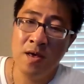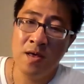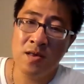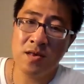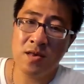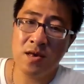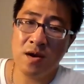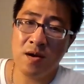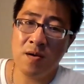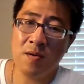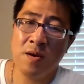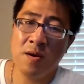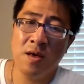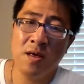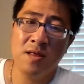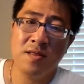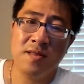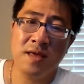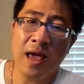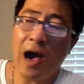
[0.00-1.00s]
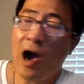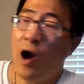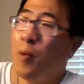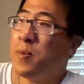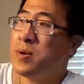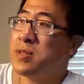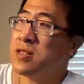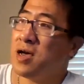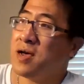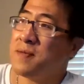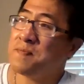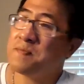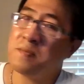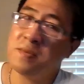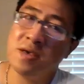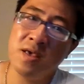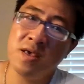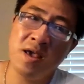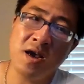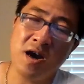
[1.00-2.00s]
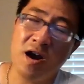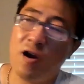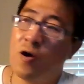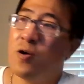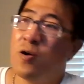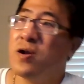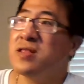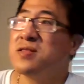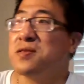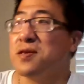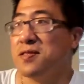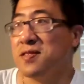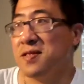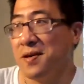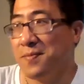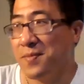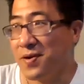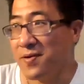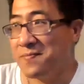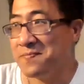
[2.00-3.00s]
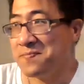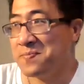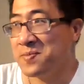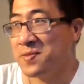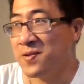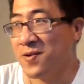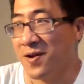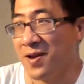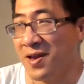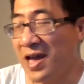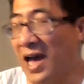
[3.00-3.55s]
So they opened up in early December, right?